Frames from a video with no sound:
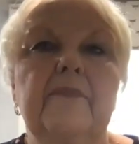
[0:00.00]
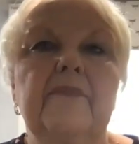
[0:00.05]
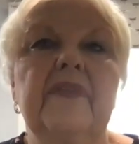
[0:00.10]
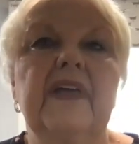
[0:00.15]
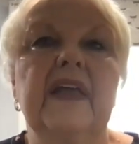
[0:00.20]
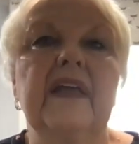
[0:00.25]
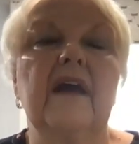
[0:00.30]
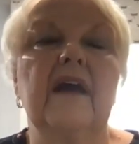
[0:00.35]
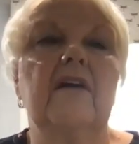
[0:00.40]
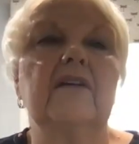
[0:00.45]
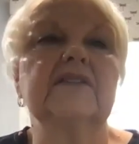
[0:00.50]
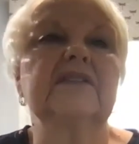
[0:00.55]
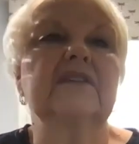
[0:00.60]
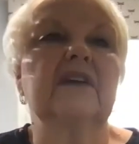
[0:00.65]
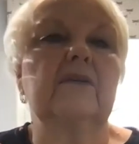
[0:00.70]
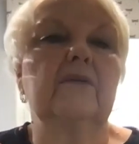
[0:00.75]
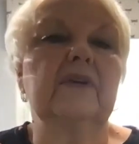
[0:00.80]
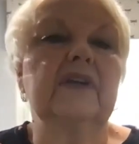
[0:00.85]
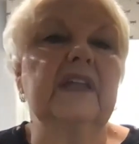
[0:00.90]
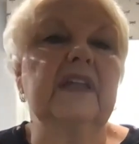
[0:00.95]
They
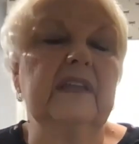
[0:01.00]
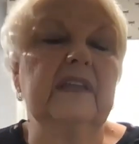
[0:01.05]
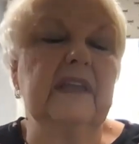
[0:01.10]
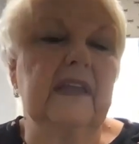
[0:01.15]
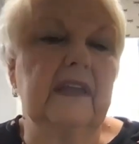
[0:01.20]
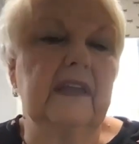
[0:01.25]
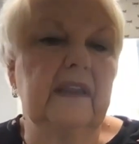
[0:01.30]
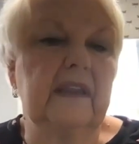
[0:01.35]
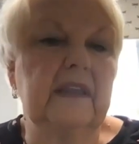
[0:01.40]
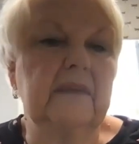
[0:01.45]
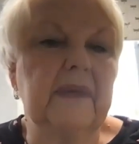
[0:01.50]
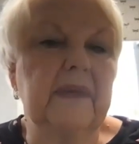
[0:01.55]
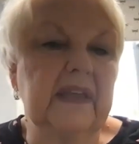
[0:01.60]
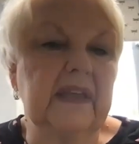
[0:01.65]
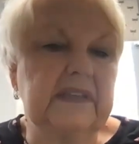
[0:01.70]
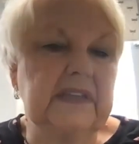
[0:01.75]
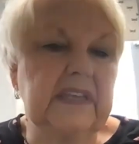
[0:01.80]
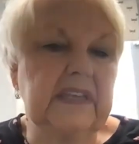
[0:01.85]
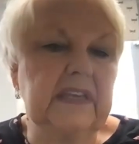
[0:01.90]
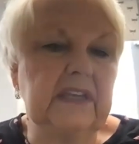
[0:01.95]
also can get
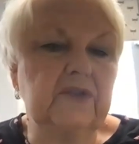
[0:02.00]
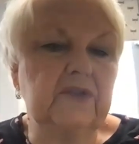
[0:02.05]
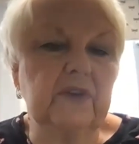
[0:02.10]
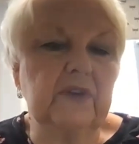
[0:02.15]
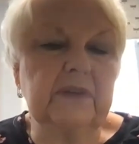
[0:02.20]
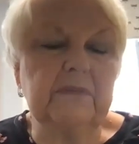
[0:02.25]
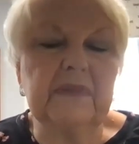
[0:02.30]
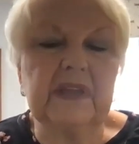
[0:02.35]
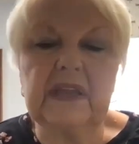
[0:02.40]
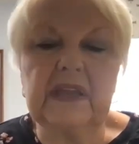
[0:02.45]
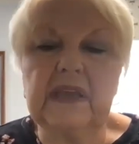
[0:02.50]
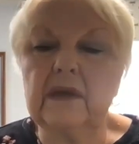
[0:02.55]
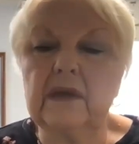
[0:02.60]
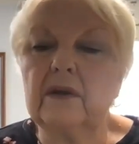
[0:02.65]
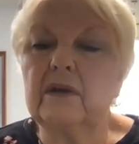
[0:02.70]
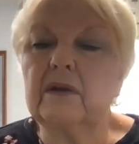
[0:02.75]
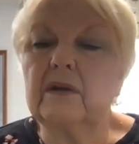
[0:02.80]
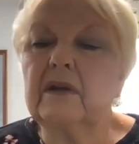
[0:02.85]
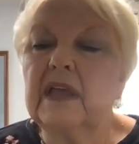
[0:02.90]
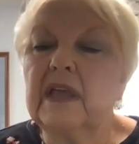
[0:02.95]
MAT treatment
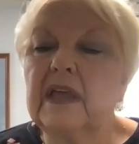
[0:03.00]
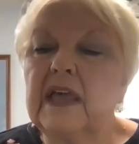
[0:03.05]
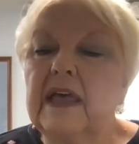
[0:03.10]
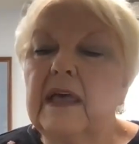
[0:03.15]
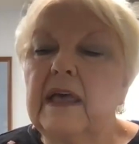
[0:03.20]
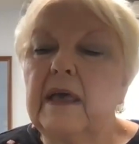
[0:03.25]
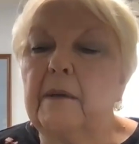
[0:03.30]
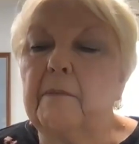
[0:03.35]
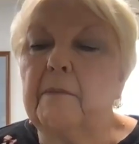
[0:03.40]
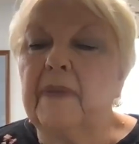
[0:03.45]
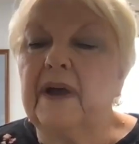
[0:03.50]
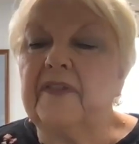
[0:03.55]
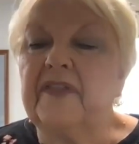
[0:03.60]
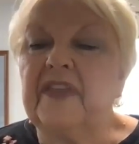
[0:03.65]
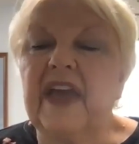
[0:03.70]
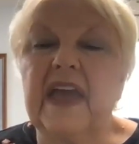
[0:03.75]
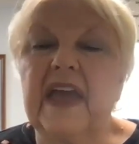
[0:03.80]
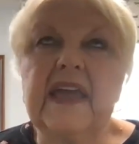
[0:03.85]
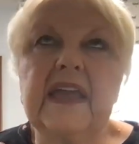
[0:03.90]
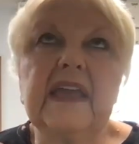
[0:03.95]
here, but
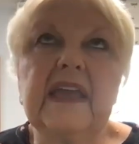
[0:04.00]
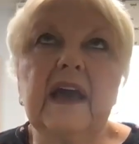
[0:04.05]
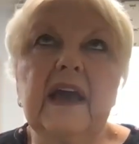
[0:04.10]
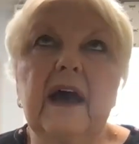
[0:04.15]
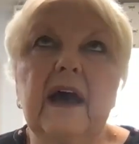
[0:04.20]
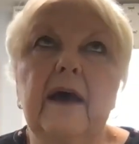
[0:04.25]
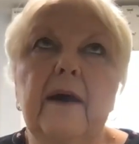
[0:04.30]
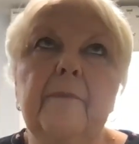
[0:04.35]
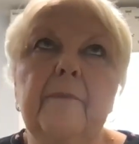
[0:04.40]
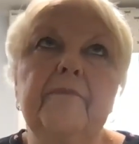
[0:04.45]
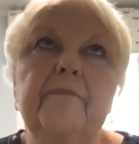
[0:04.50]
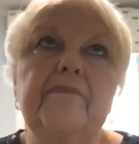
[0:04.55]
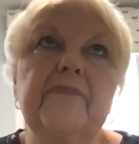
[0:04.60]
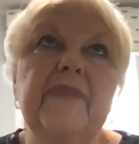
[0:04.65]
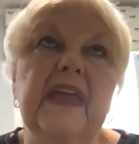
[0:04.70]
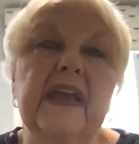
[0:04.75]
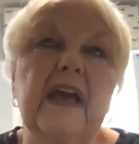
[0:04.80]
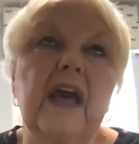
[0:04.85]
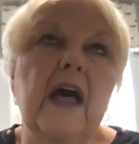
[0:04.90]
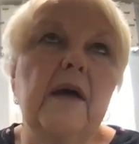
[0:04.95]
they
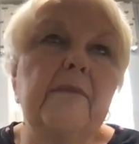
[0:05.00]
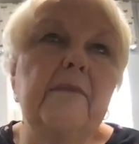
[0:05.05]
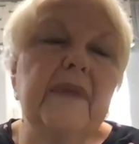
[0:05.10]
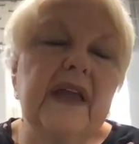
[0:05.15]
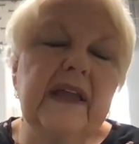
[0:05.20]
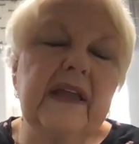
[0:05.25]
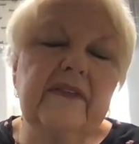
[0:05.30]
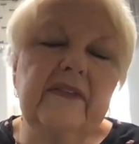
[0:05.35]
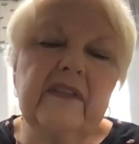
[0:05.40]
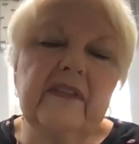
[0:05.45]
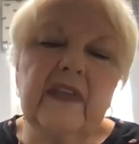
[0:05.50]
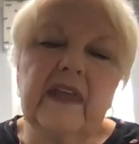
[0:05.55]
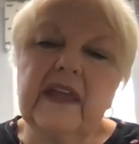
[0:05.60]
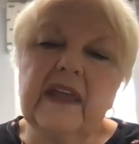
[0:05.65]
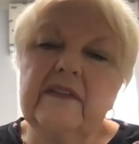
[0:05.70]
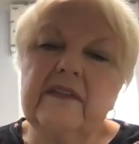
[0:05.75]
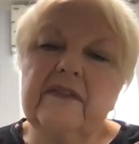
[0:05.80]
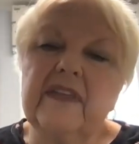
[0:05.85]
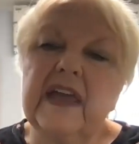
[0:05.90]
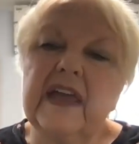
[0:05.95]
come and
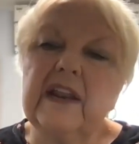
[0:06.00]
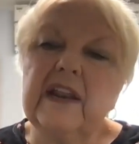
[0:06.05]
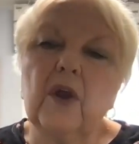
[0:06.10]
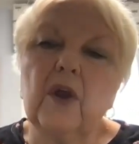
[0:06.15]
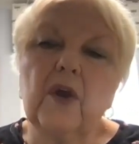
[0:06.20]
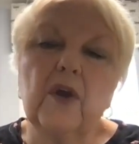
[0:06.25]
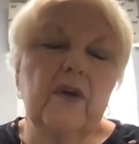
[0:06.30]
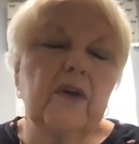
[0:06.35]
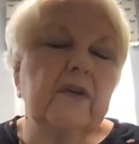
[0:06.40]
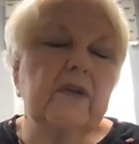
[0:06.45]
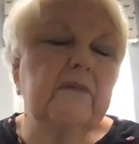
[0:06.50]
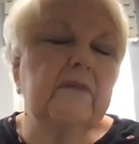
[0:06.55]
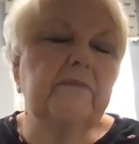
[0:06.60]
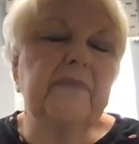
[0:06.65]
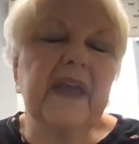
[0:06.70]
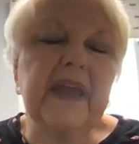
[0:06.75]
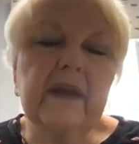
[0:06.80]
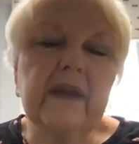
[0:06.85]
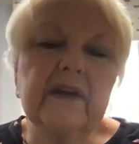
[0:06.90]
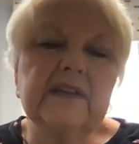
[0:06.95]
they learn
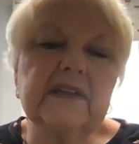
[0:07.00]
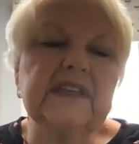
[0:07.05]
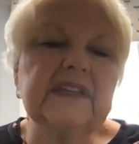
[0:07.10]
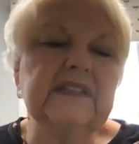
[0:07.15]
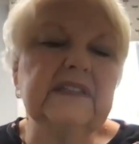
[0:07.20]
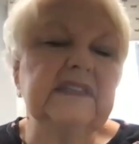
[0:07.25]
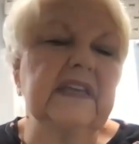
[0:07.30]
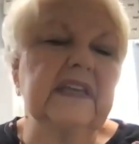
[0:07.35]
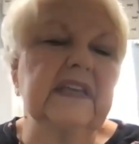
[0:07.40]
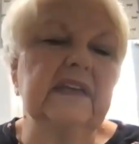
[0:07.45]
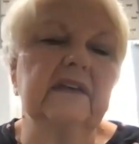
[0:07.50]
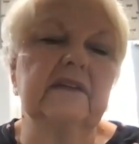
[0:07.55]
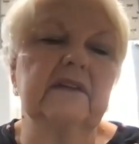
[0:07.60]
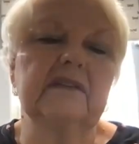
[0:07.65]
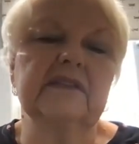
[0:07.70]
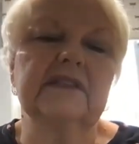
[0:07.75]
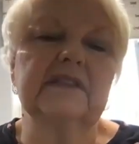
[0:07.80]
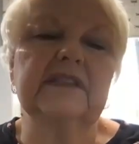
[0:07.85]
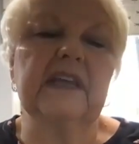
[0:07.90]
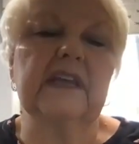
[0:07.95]
parenting
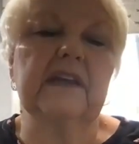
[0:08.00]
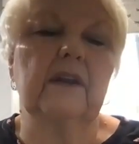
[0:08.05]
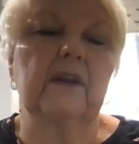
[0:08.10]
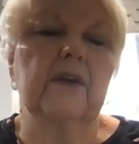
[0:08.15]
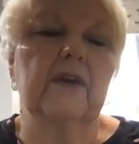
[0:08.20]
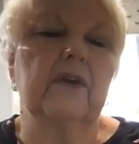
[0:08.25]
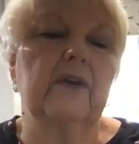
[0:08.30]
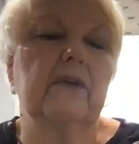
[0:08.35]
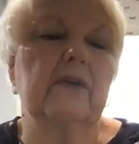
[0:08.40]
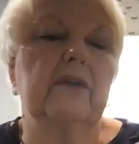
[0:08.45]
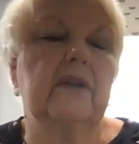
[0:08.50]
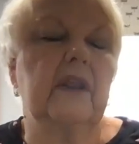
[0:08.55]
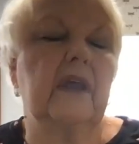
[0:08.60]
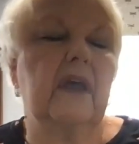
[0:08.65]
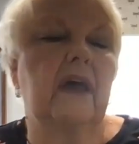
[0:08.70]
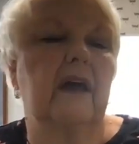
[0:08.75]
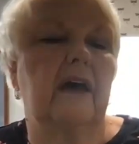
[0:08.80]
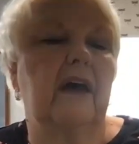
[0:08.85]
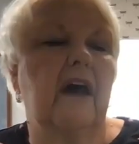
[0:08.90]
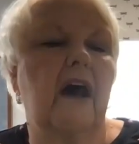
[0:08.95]
skills. They learn
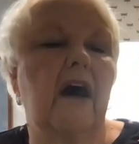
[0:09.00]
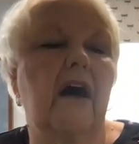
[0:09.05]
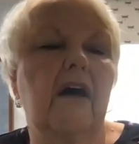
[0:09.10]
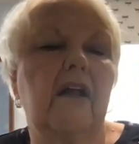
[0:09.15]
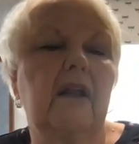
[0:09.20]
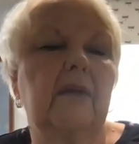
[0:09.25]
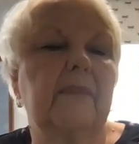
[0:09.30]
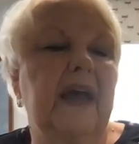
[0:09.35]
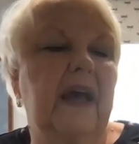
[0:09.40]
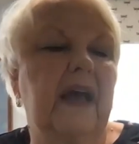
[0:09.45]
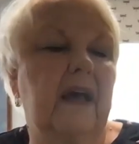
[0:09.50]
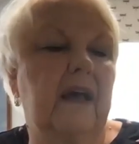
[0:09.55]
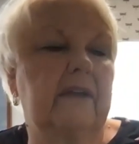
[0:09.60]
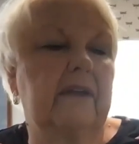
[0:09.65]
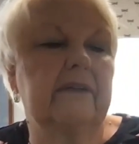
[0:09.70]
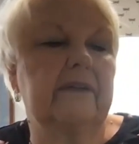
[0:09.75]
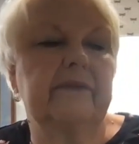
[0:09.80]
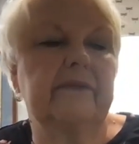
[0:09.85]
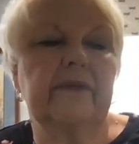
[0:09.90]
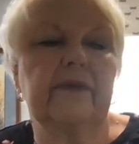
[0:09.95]
all
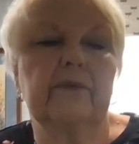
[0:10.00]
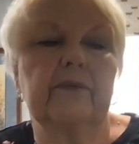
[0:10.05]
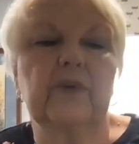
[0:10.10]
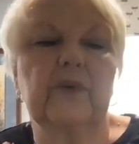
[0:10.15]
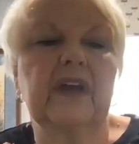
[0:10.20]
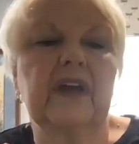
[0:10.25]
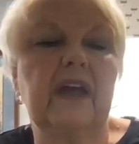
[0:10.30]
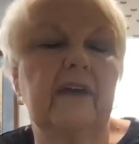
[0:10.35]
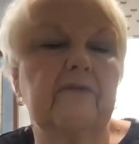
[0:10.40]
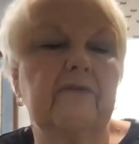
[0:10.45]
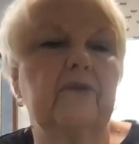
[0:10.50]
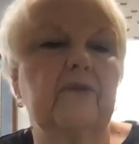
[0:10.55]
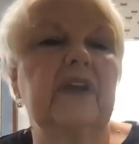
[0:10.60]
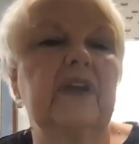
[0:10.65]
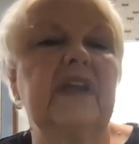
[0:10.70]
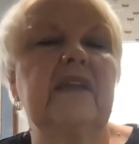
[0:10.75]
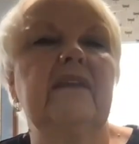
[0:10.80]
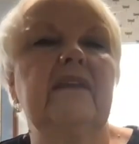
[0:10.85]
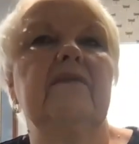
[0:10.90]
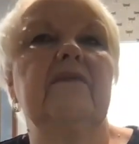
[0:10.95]
about
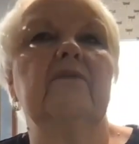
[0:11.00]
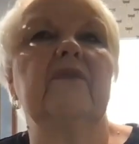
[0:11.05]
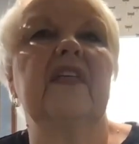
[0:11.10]
recovery.